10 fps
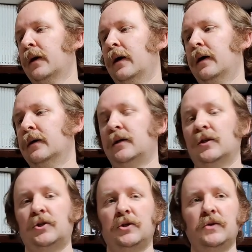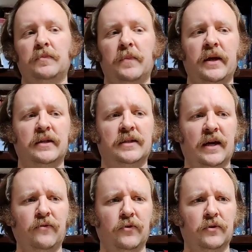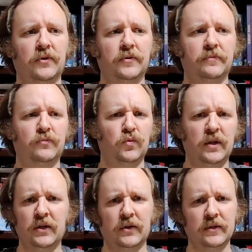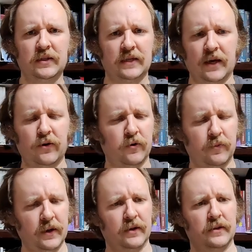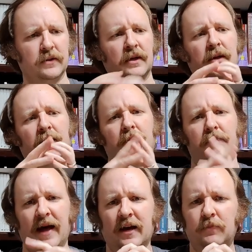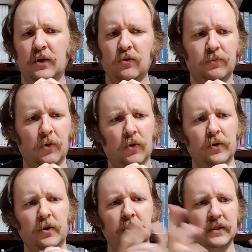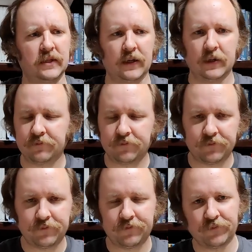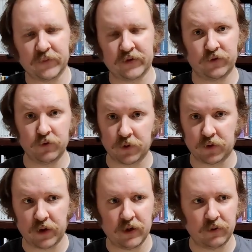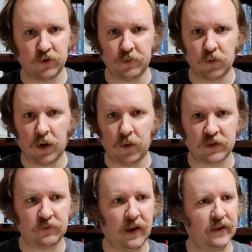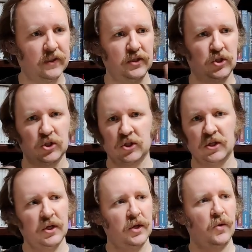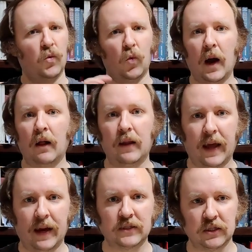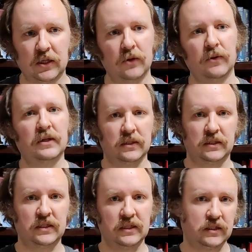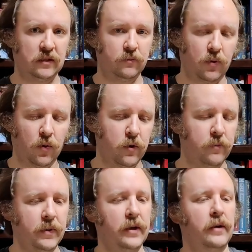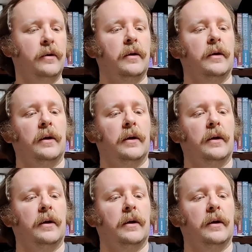Uh, Deschutes makes several really good standard beers. Black Butte Porter is a, a super great, super well respected, just well executed, consistent porter beer.